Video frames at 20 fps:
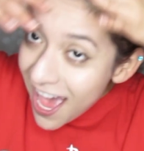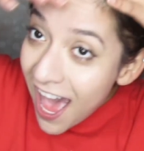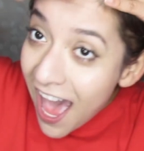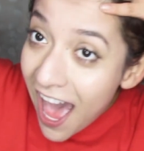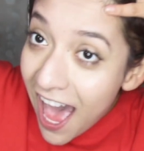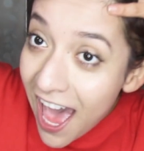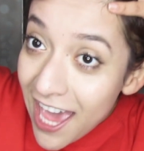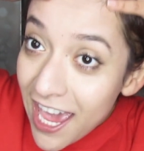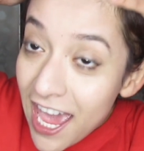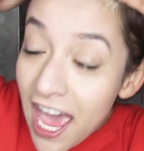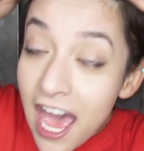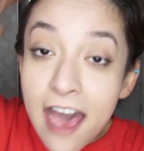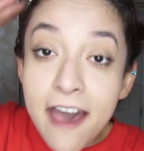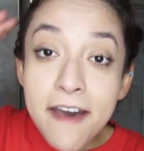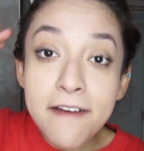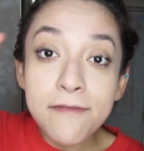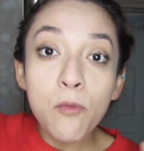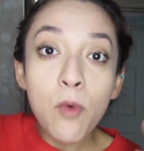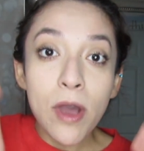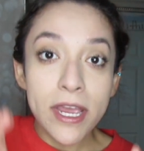I
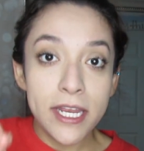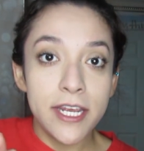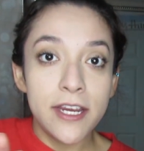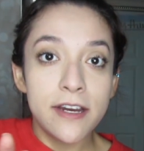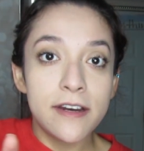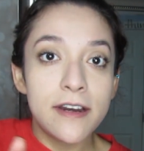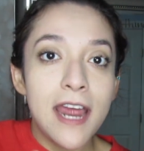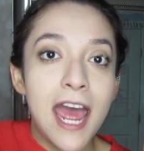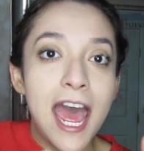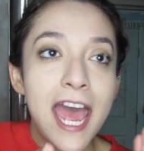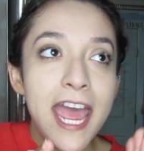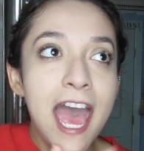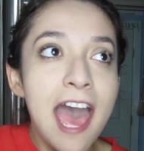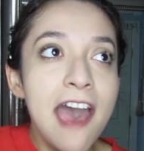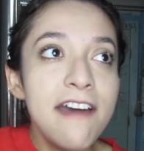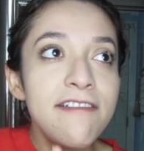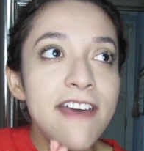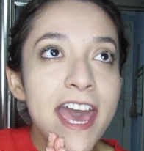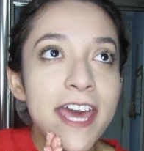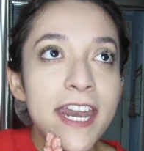have white hair. I
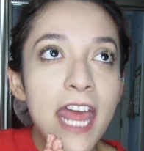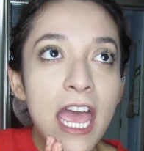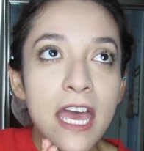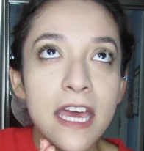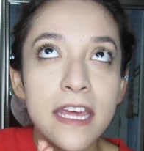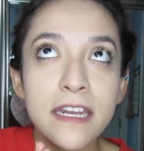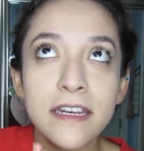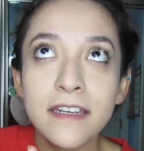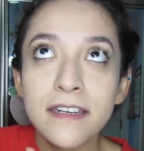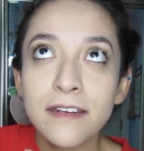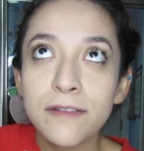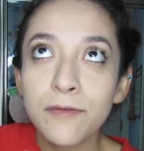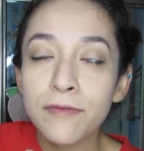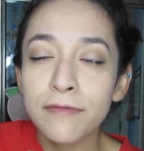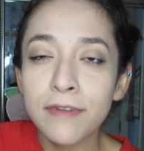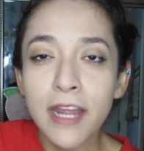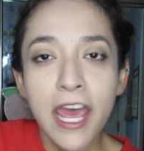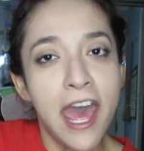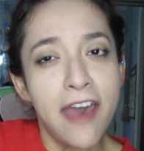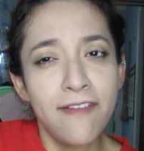have had,
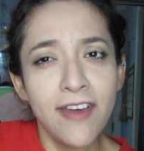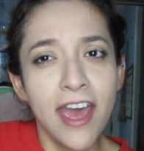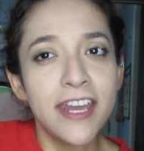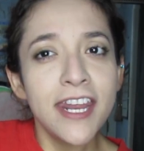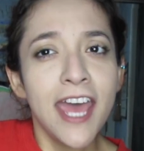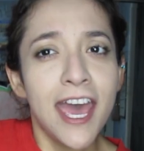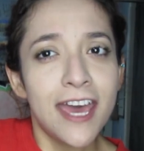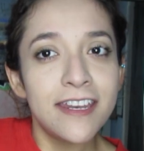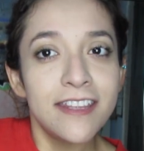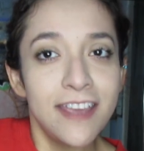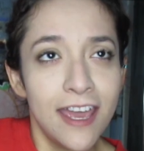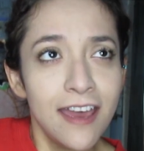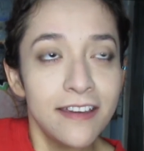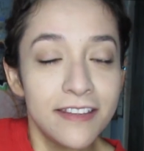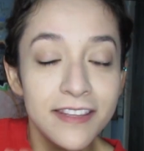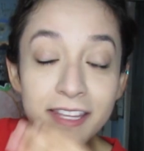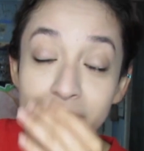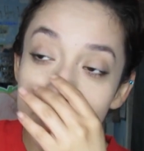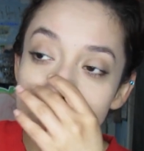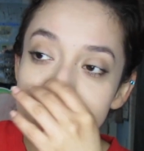yeah,
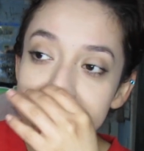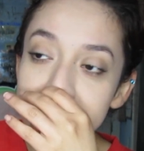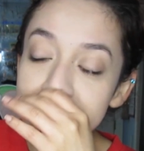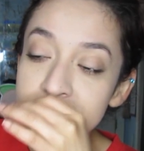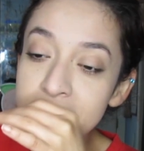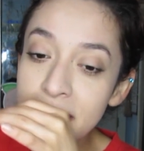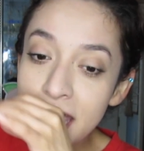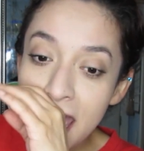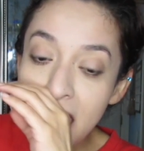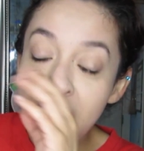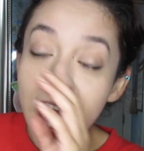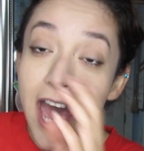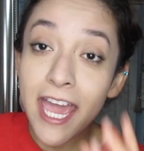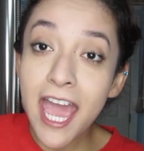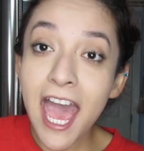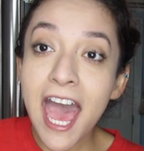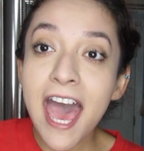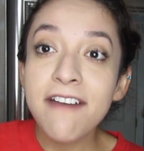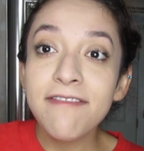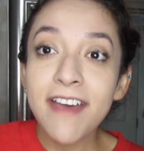that makes sense. I
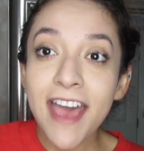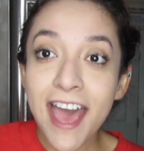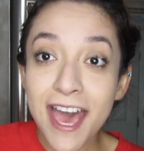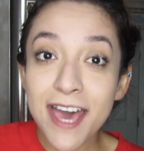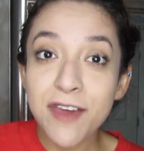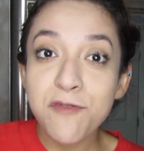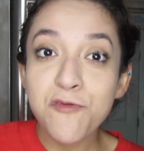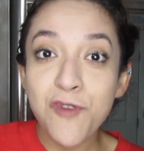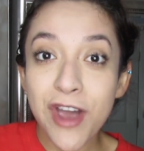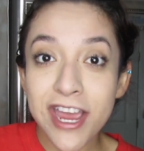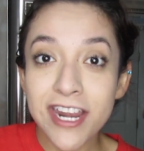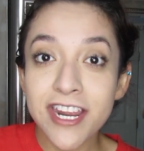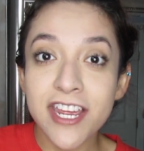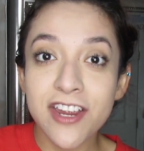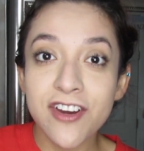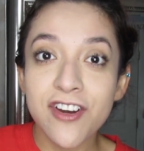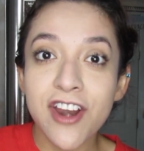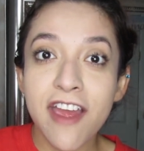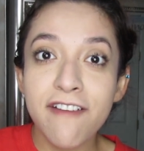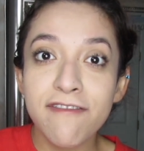have had white
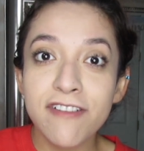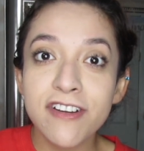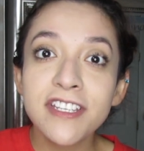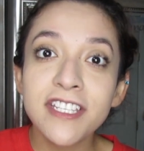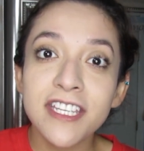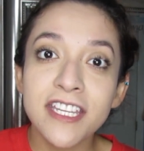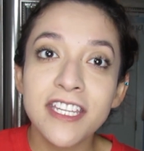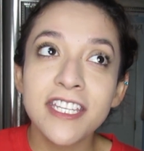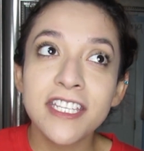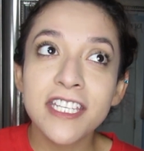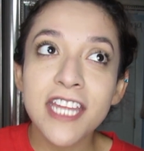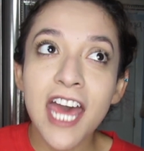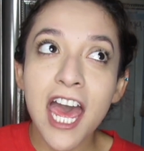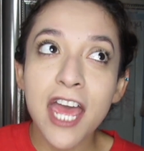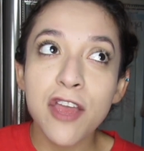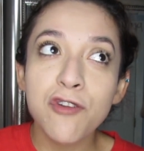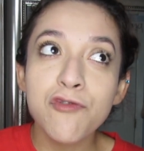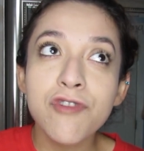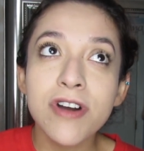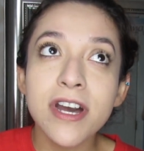hair ever since
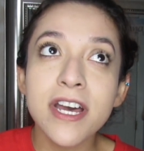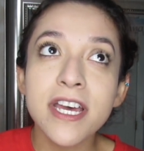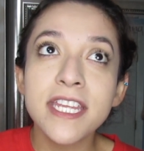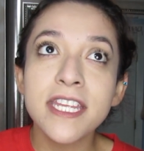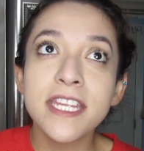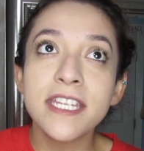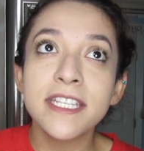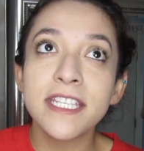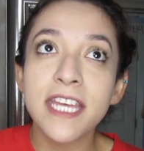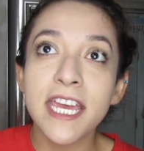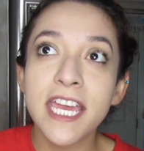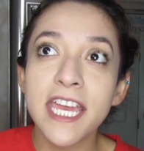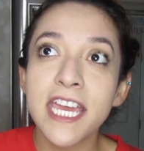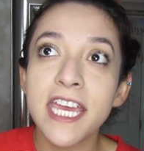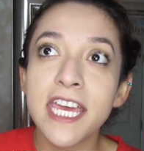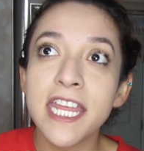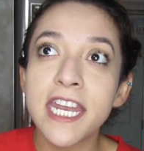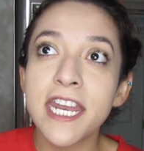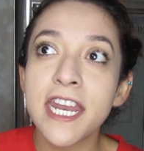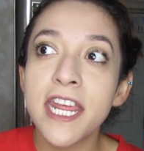I was
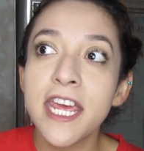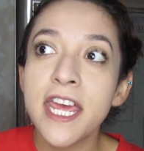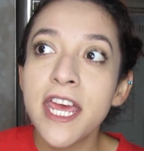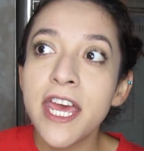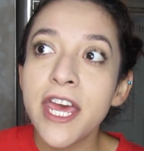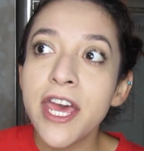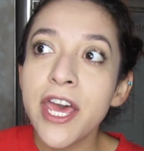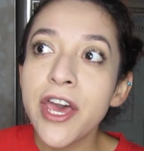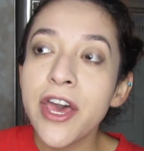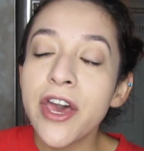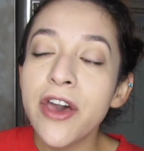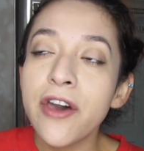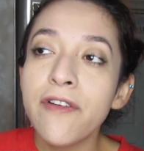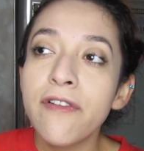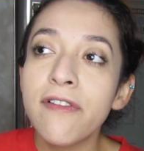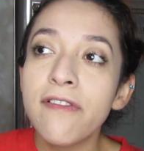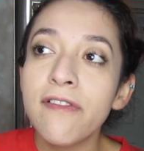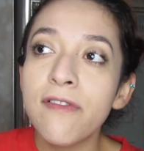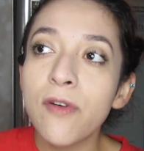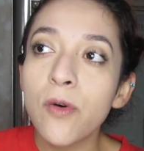in
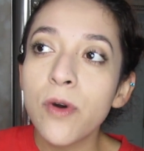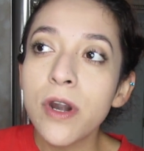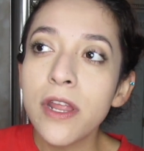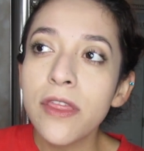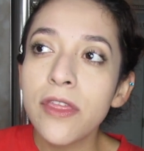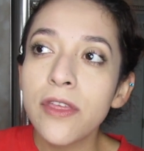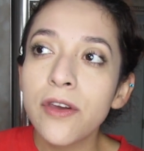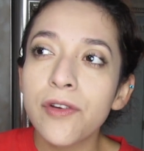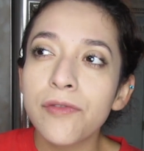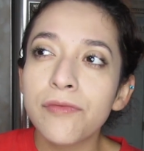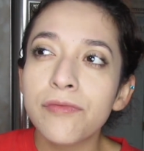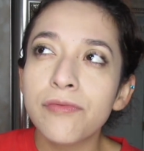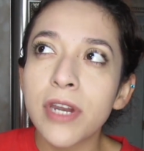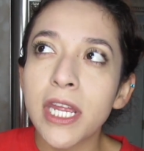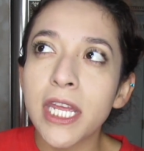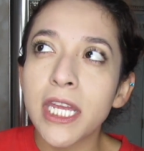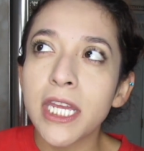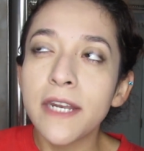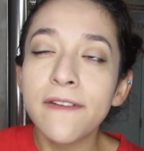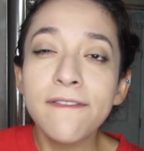5th
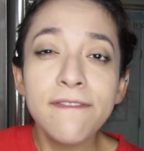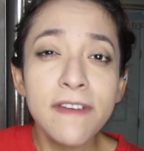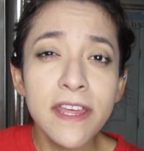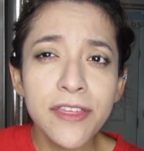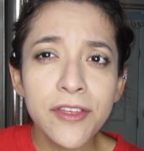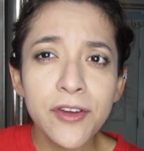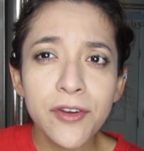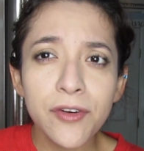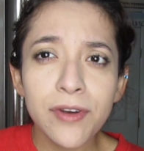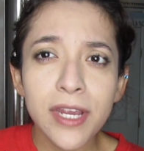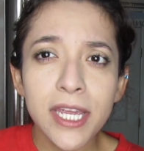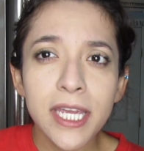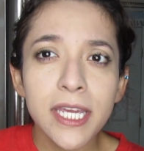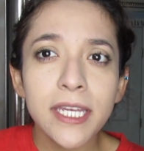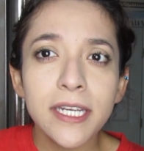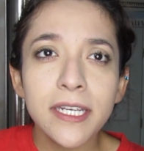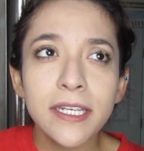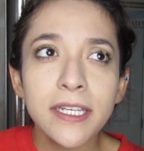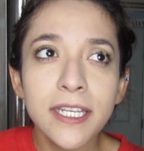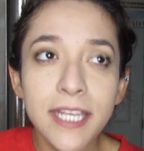
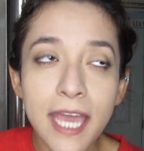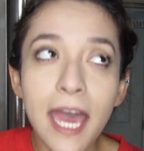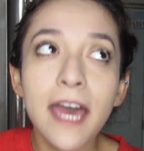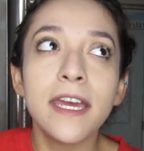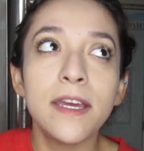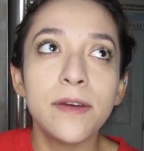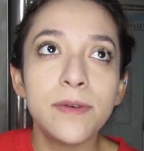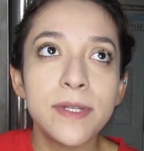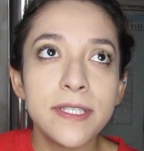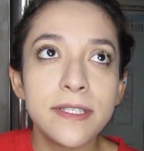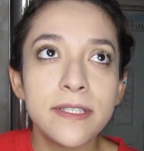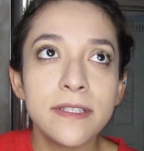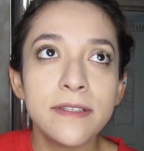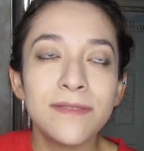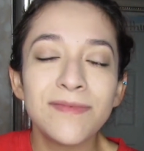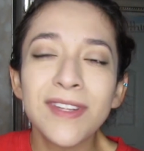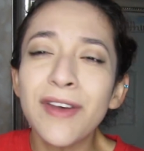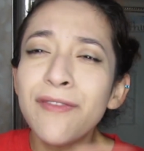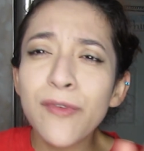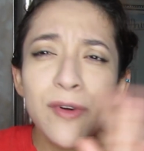grade. Yeah, it was
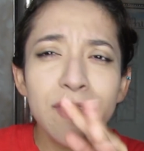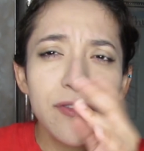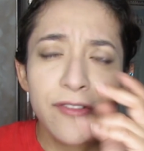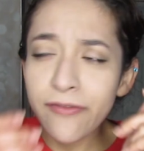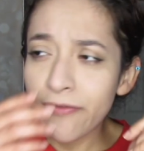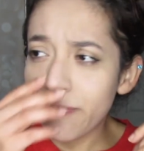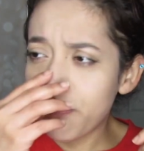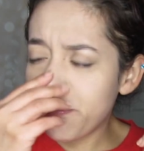4th or